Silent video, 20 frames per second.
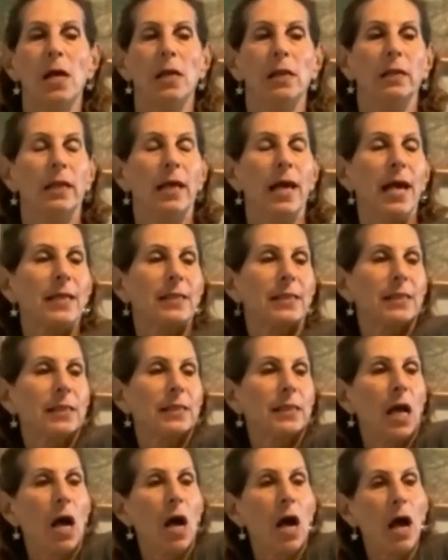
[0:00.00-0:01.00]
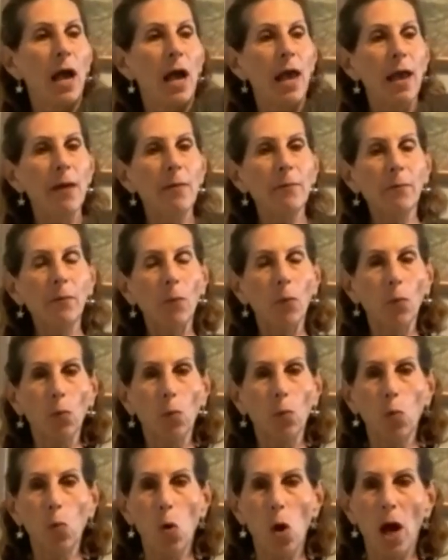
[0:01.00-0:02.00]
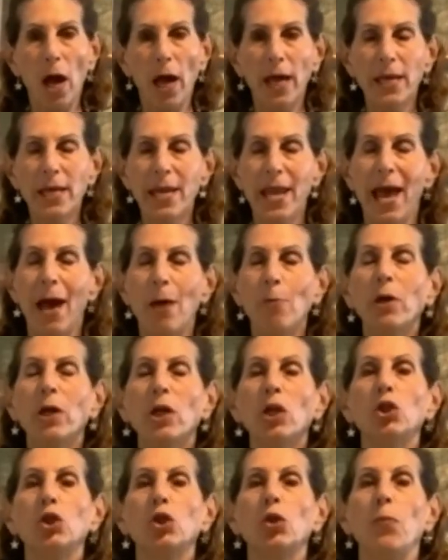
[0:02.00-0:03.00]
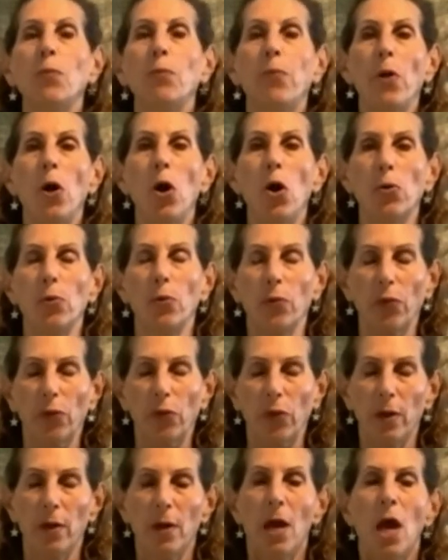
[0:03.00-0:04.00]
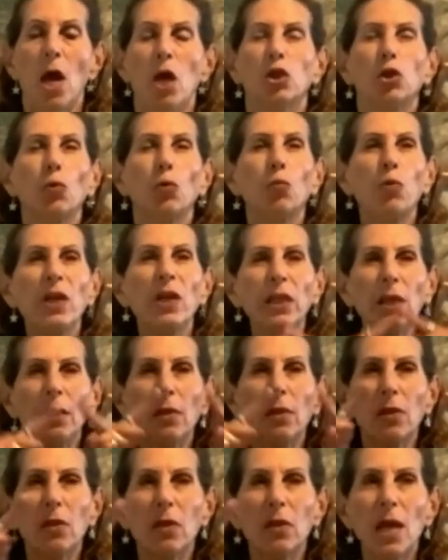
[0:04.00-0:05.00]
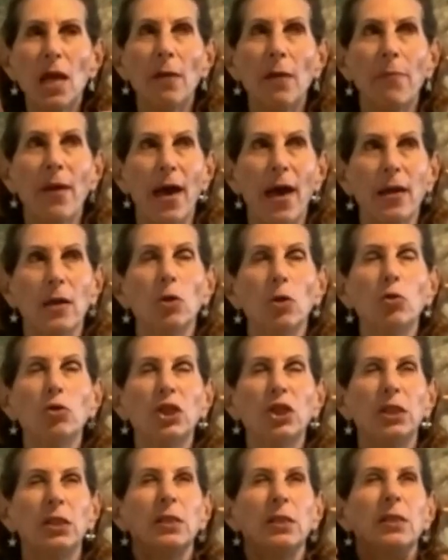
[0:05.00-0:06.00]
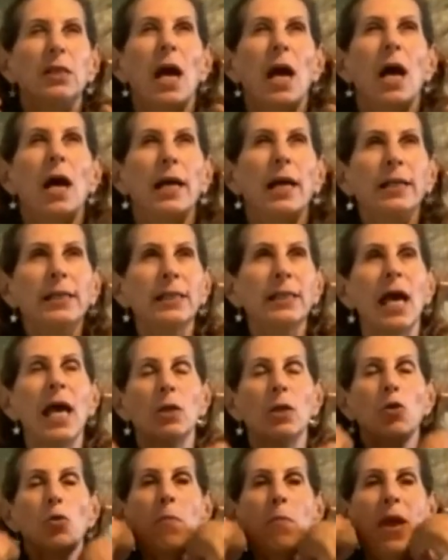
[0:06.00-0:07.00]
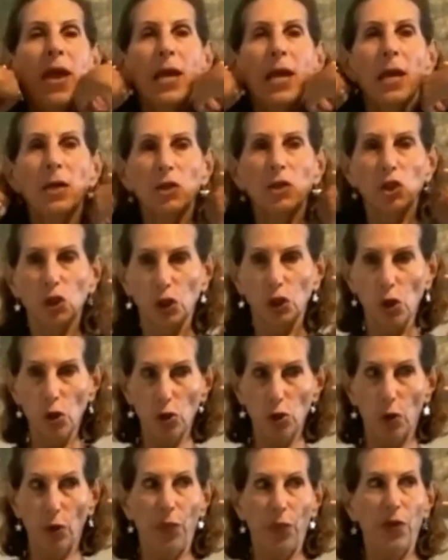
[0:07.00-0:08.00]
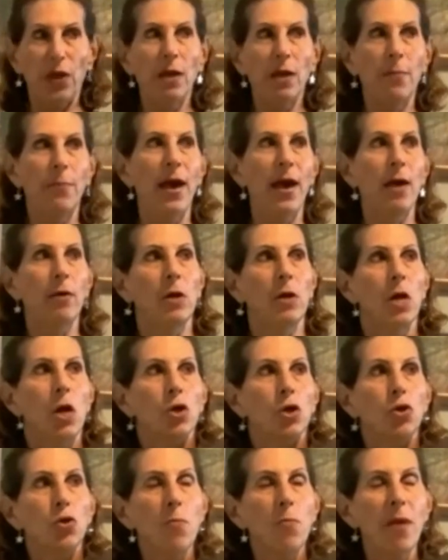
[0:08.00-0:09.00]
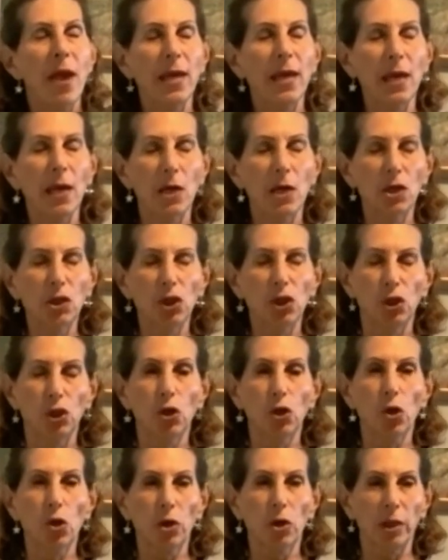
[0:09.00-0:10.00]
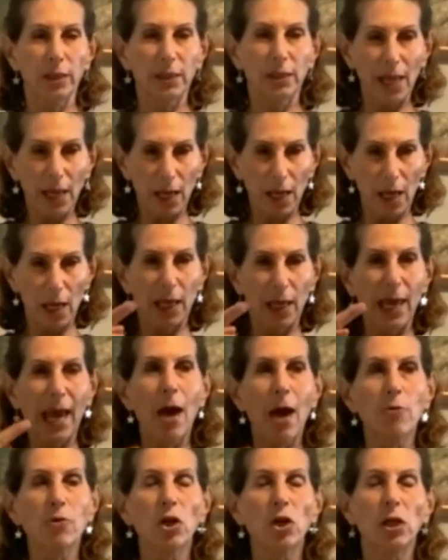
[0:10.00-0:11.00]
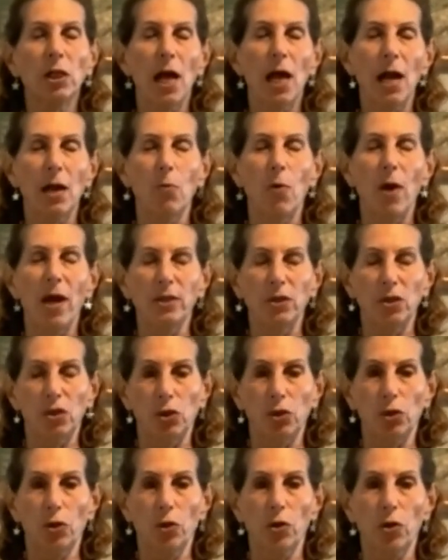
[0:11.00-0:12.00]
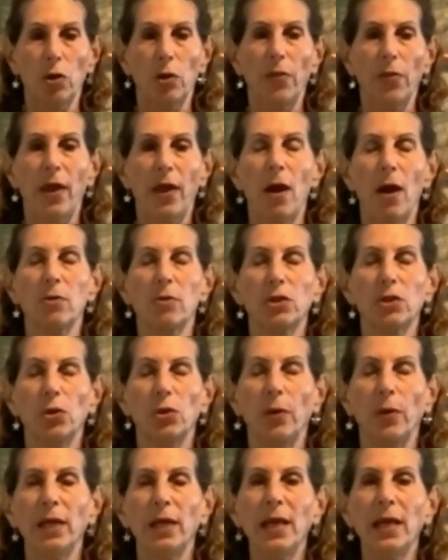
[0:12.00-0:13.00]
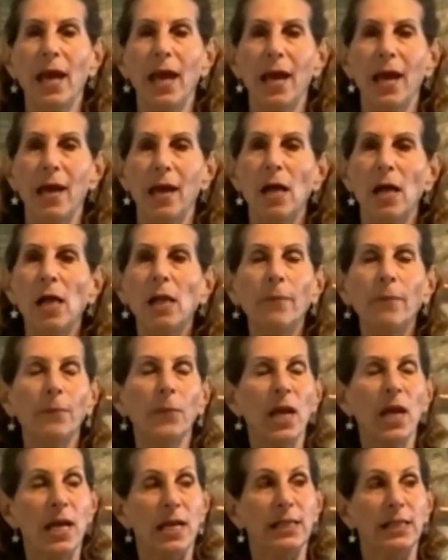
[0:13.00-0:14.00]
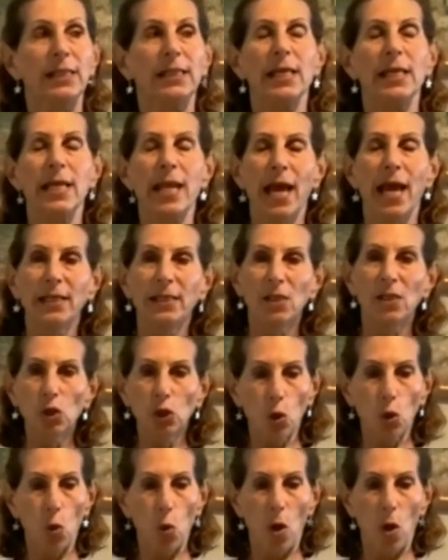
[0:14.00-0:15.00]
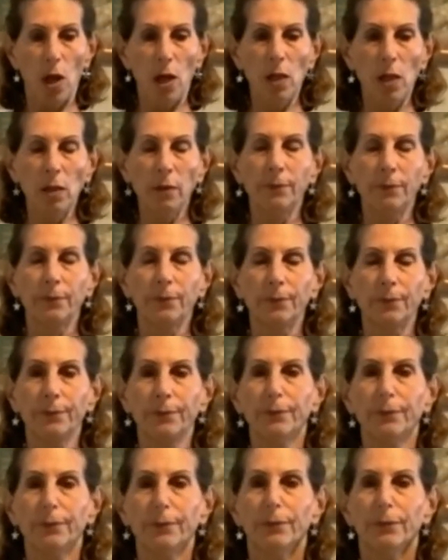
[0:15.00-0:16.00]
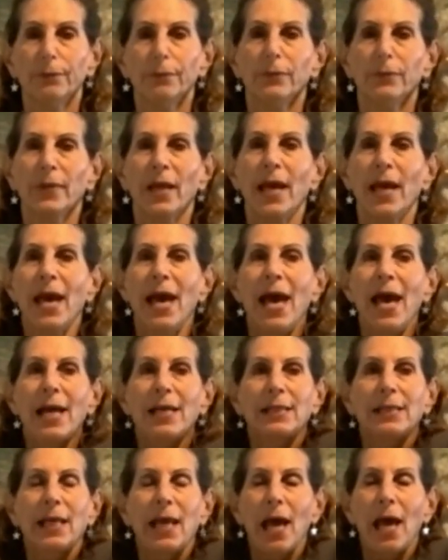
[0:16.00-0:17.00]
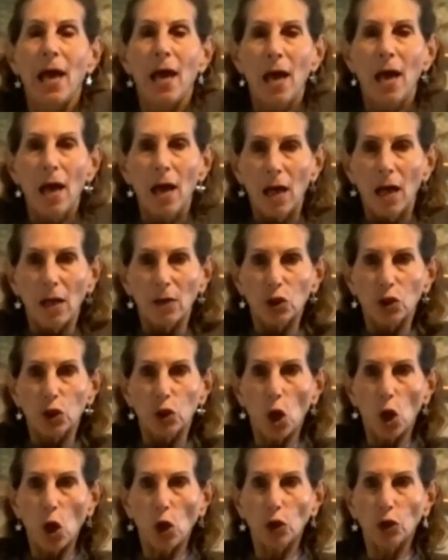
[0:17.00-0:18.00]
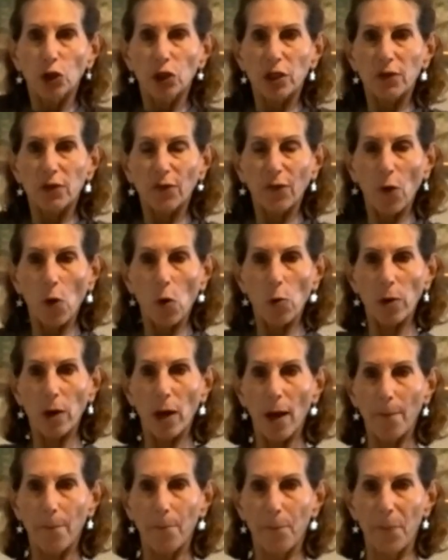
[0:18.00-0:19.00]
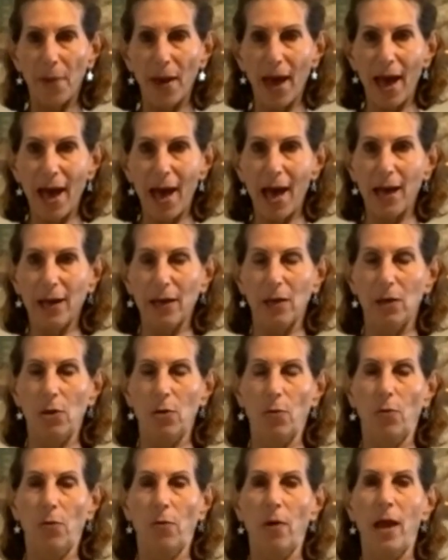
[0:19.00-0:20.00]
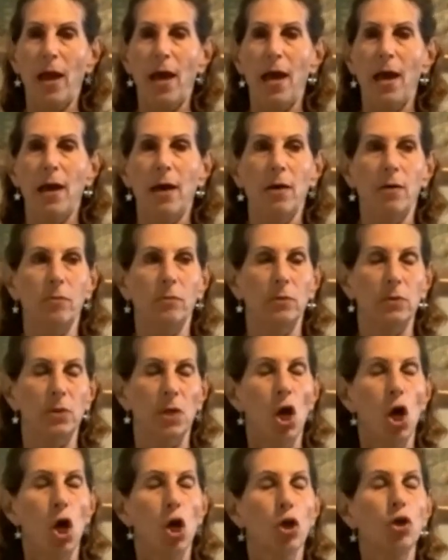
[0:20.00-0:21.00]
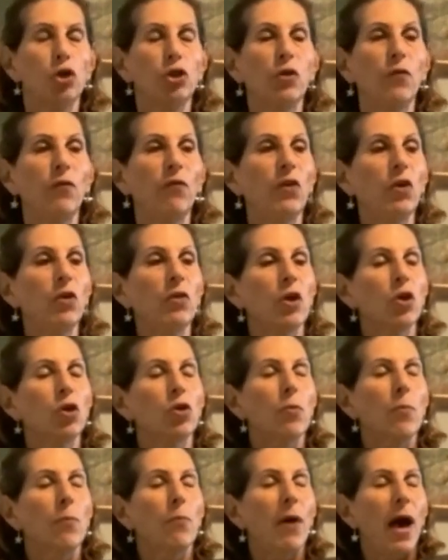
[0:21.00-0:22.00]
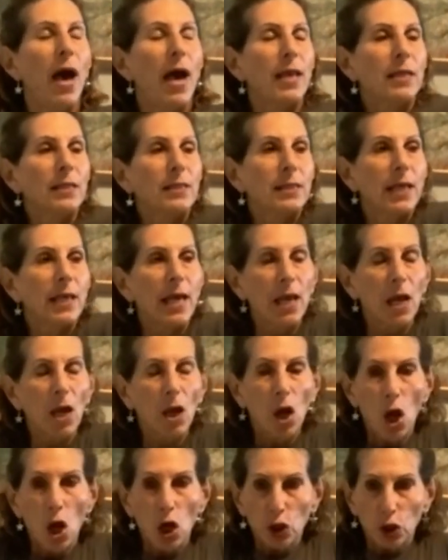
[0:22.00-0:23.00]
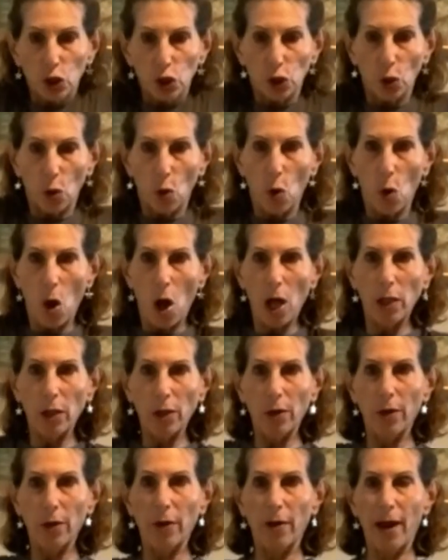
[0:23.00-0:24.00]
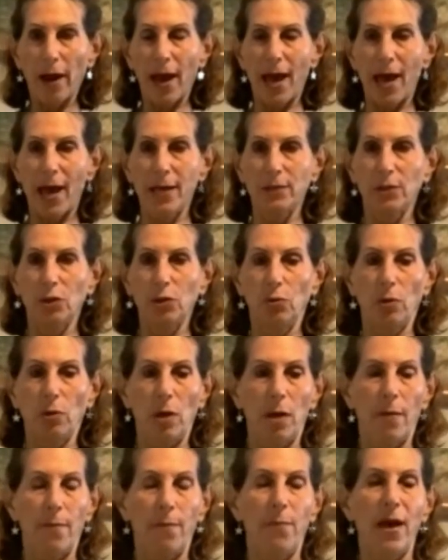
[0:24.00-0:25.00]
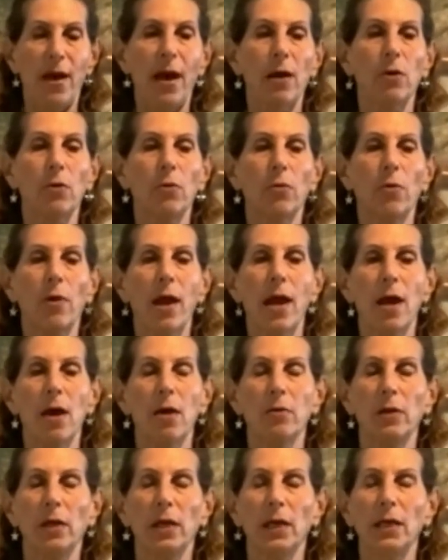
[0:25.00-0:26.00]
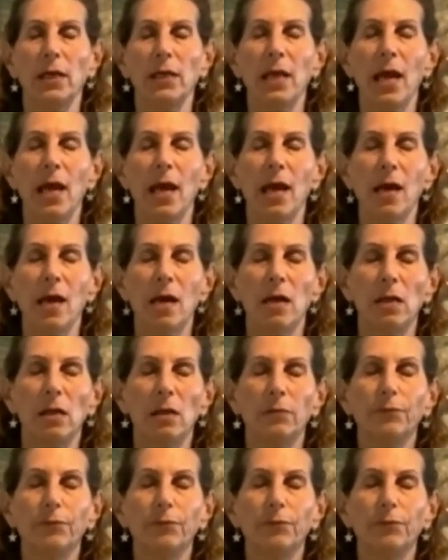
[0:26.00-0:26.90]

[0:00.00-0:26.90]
Last time. 1. Now we're going to do both. So really think about it. You're making a circle. Think about you're making a circle. It's like a counterclockwise circle there. So inhale, sit nice and tall. Exhale, shoulders forward, up, back, and around. You should feel that your body's getting taller as you come back around. Inhale.